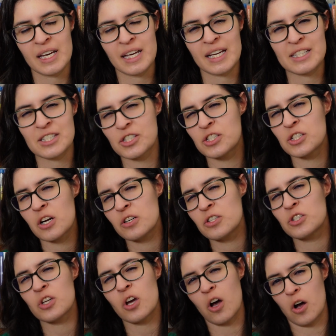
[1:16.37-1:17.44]
It
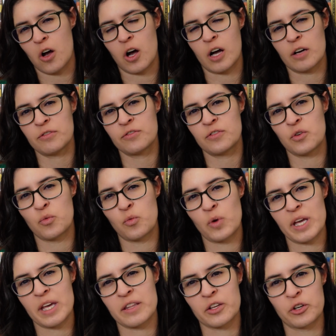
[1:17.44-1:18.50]
starts off
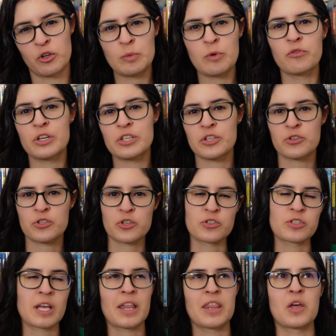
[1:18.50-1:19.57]
with a group of
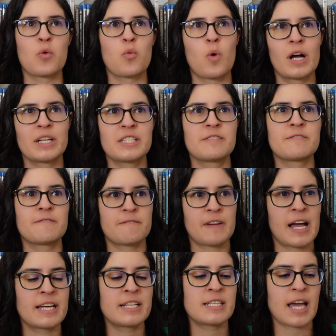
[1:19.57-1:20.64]
researchers that want to
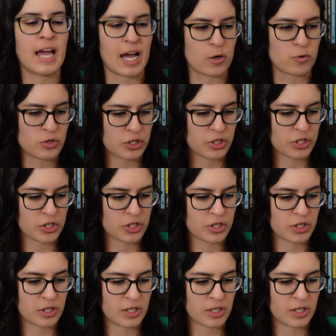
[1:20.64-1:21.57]
find out